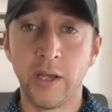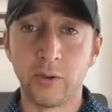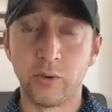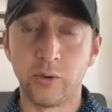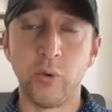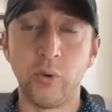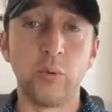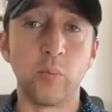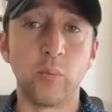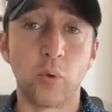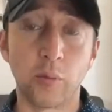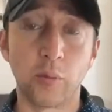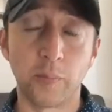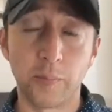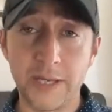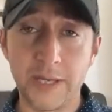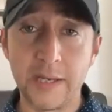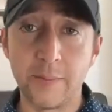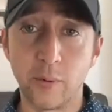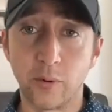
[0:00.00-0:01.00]
2 or more
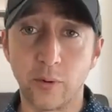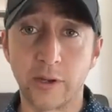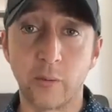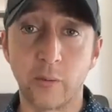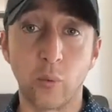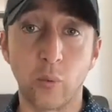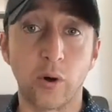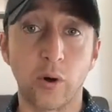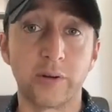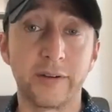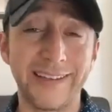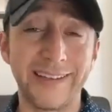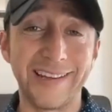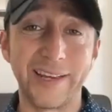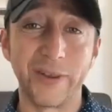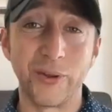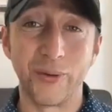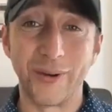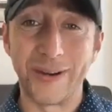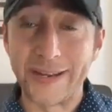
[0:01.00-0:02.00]
people can work
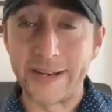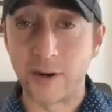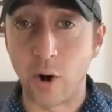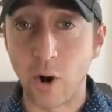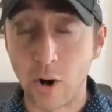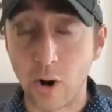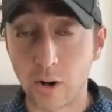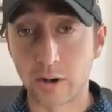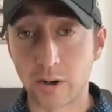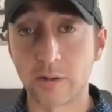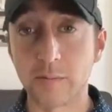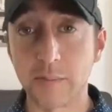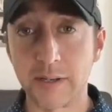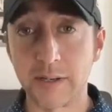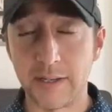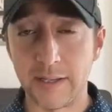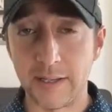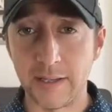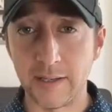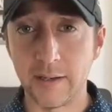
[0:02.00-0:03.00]
together in
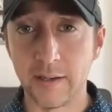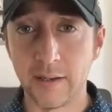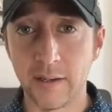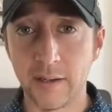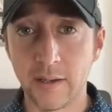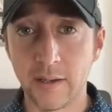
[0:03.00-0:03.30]
harmony